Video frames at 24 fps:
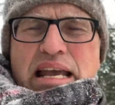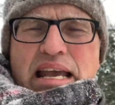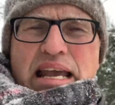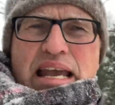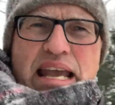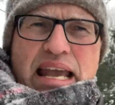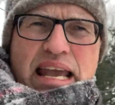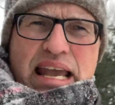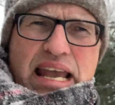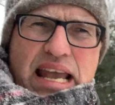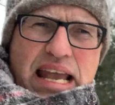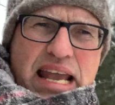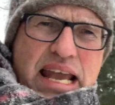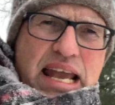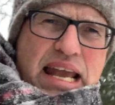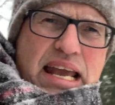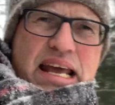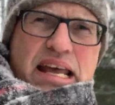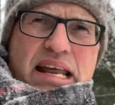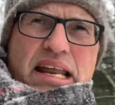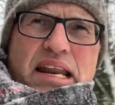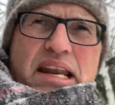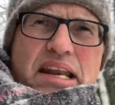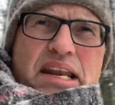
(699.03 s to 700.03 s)

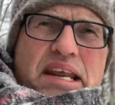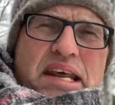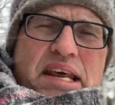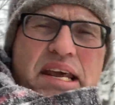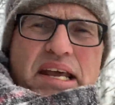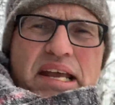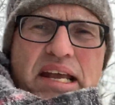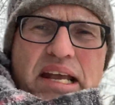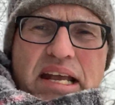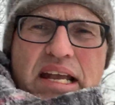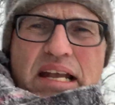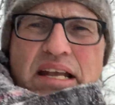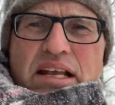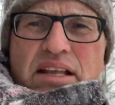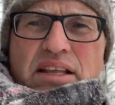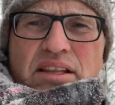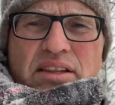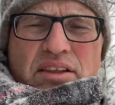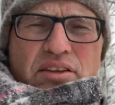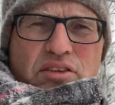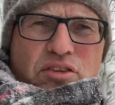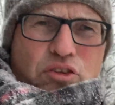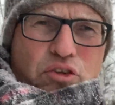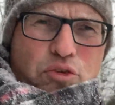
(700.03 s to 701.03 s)
And
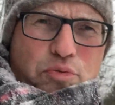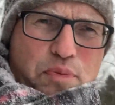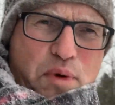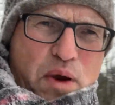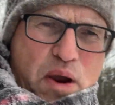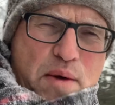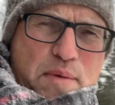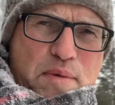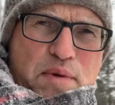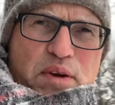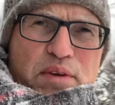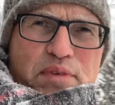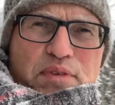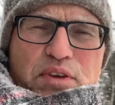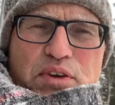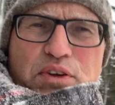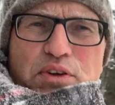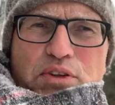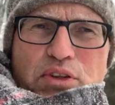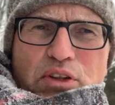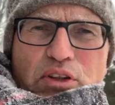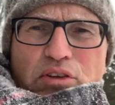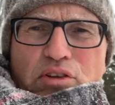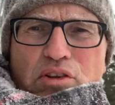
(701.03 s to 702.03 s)
this experiment, if you
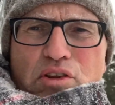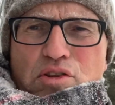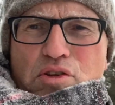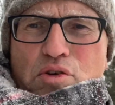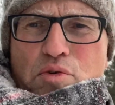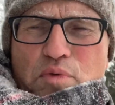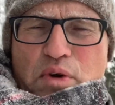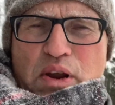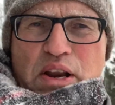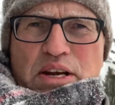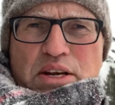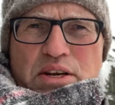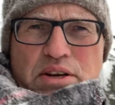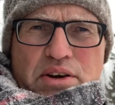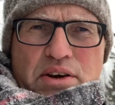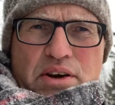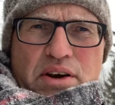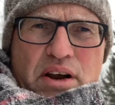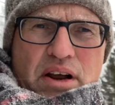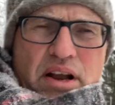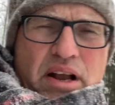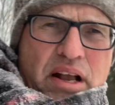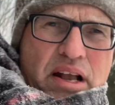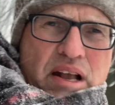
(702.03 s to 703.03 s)
do this in the
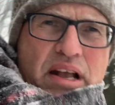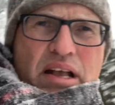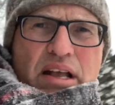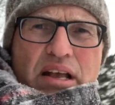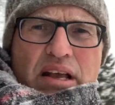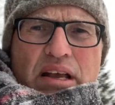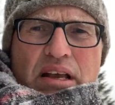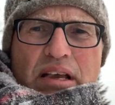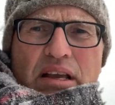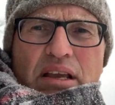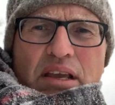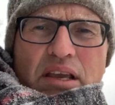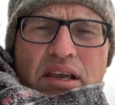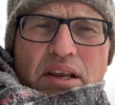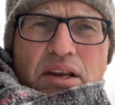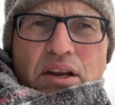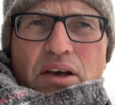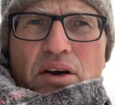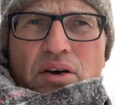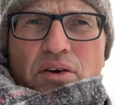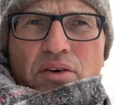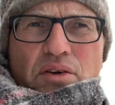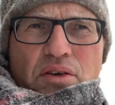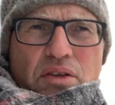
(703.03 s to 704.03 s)
winter, you
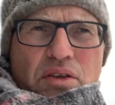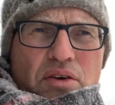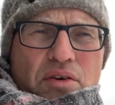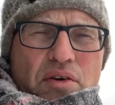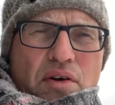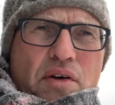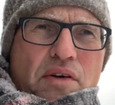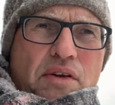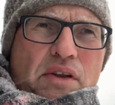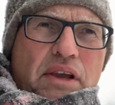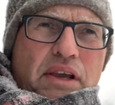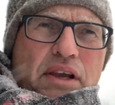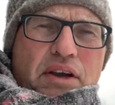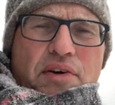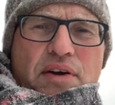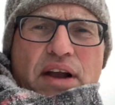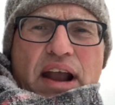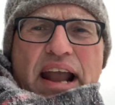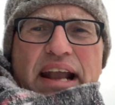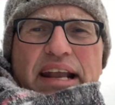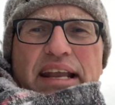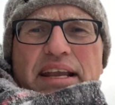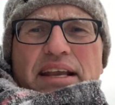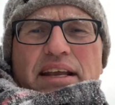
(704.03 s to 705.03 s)
know, you're only
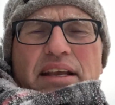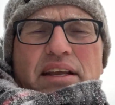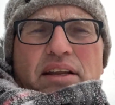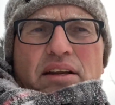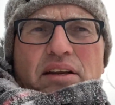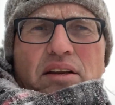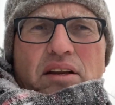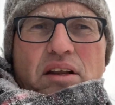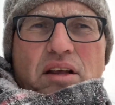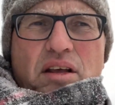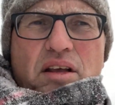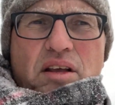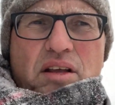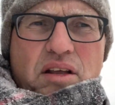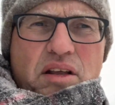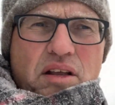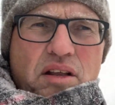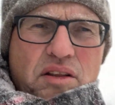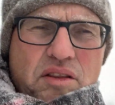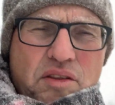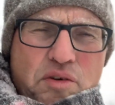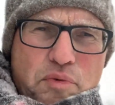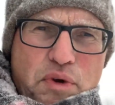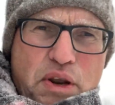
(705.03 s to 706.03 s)
cracking it,
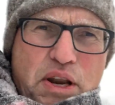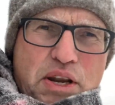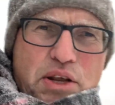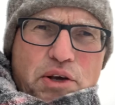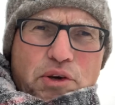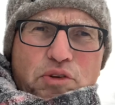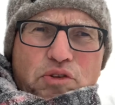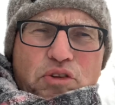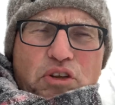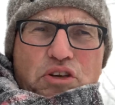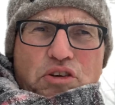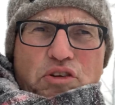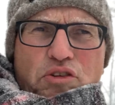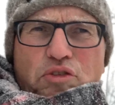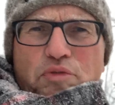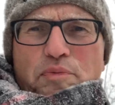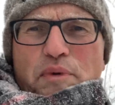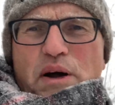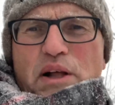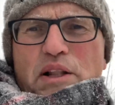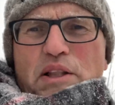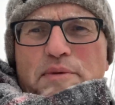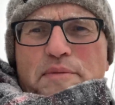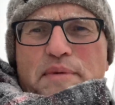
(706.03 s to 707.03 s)
the window such a
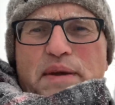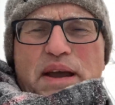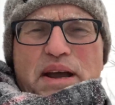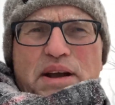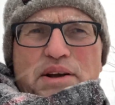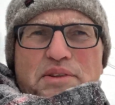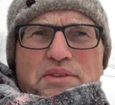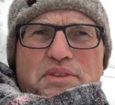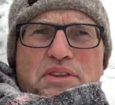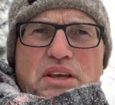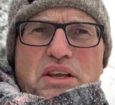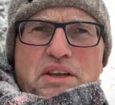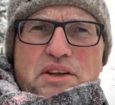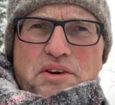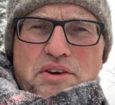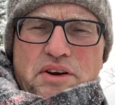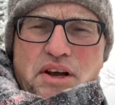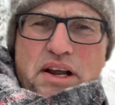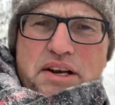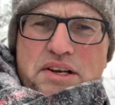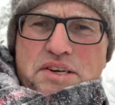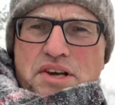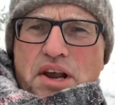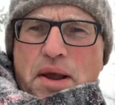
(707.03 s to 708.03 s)
small amount that you're
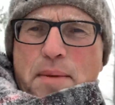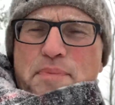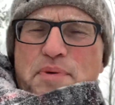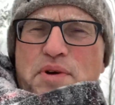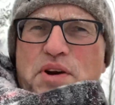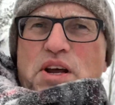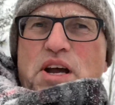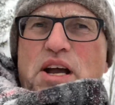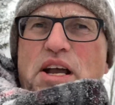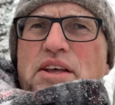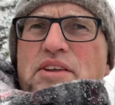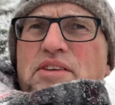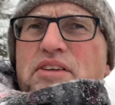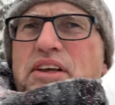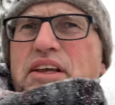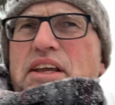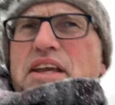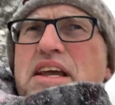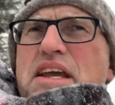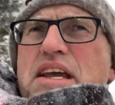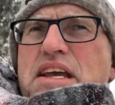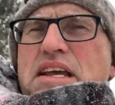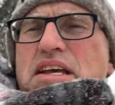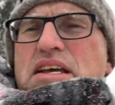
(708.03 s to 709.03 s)
not jeopardizing
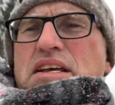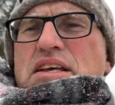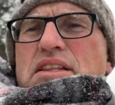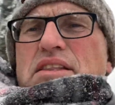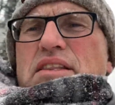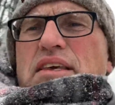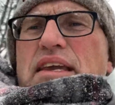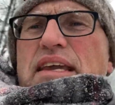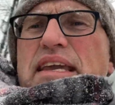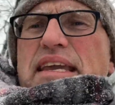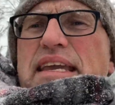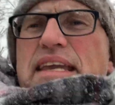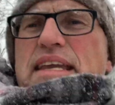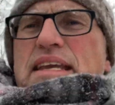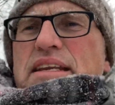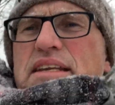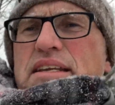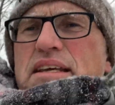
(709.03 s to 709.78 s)
the heat.